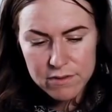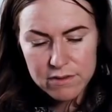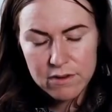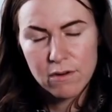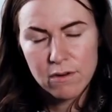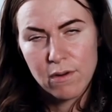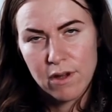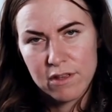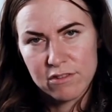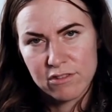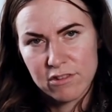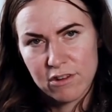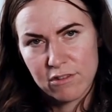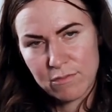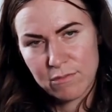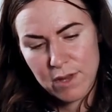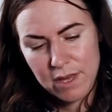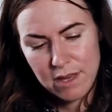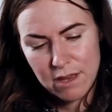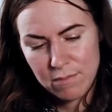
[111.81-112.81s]
was no question
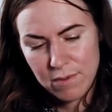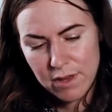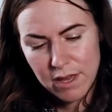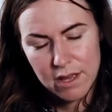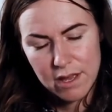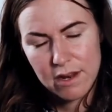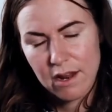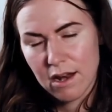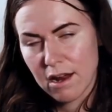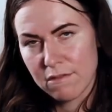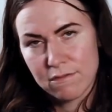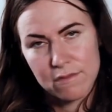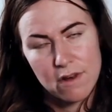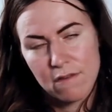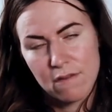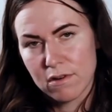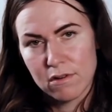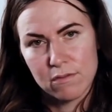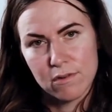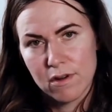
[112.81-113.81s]
of me keeping it, and I've
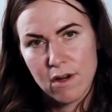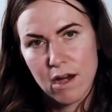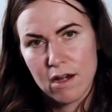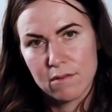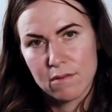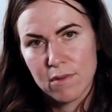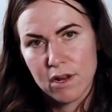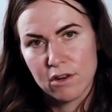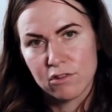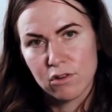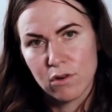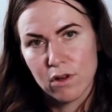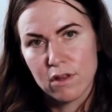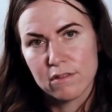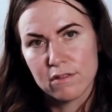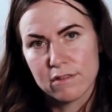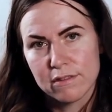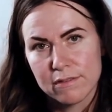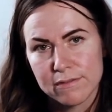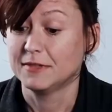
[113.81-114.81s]
never regretted my choice.